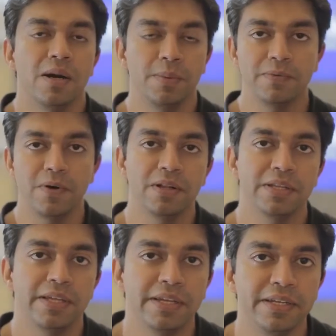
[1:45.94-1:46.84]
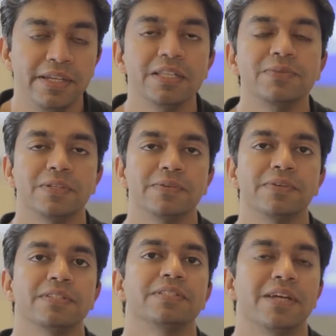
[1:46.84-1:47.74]
Above all, it deals for the
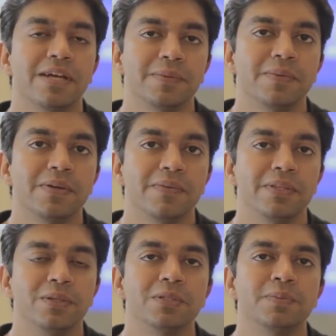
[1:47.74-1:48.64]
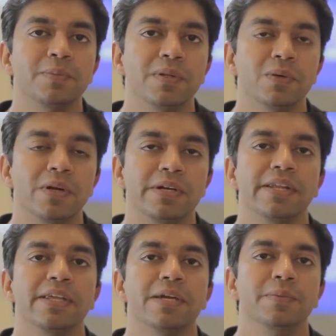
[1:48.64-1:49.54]
first time with those people who are
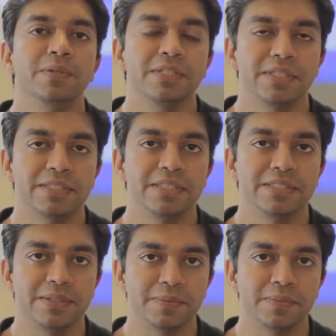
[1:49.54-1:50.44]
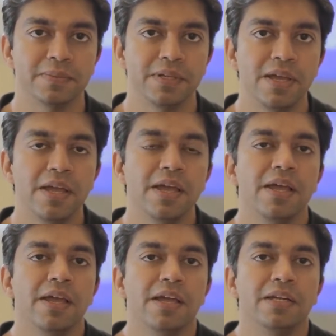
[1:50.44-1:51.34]
really abusing the system,
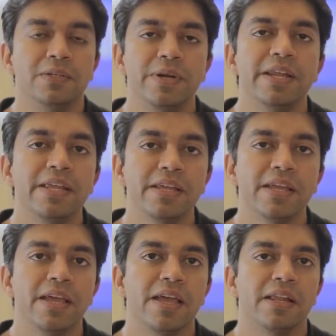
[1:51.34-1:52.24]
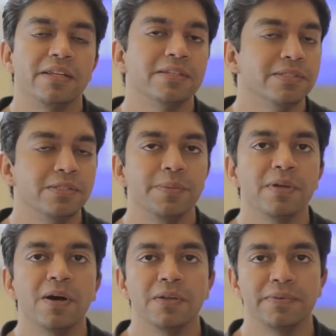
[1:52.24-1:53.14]
draining and
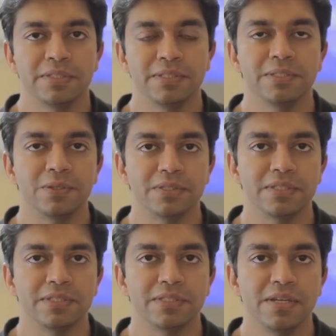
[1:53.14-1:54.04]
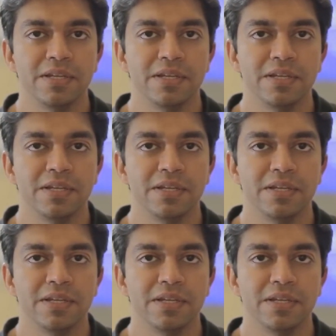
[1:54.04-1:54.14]
consuming all of its resources